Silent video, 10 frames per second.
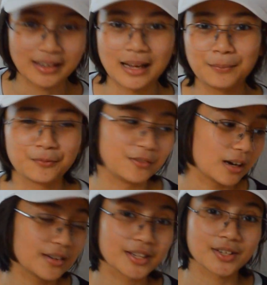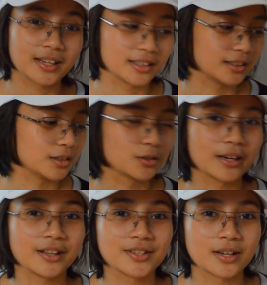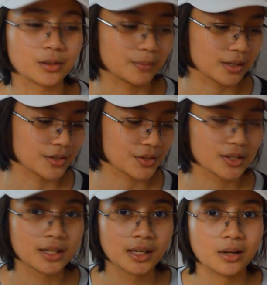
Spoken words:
I'm very excited to try this out because